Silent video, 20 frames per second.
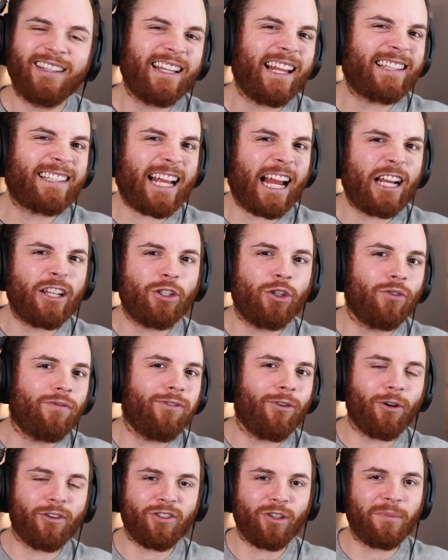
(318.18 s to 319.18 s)
that's kind of too
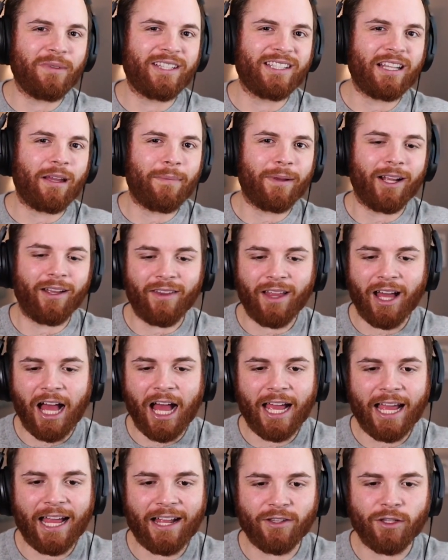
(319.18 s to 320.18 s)
forward. It's almost stepping on the
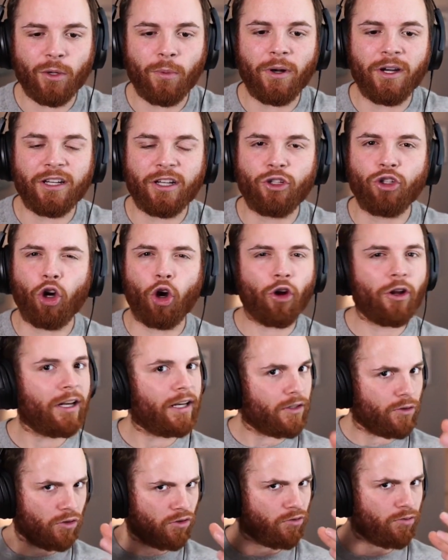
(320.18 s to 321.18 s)
hi-hat. So I wanted to darken
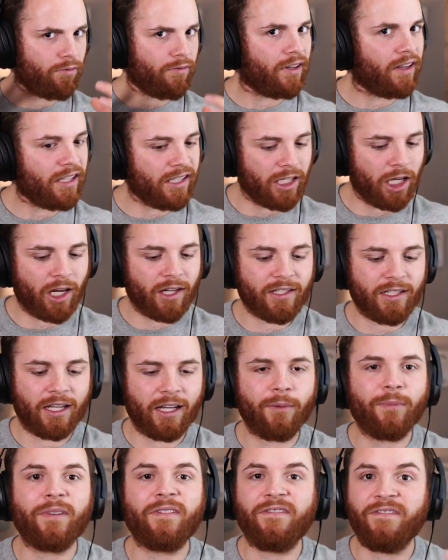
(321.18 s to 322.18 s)
it so it's really tucked
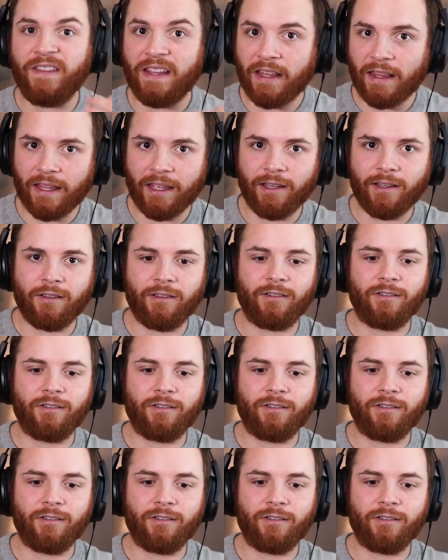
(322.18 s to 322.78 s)
in and we feel it.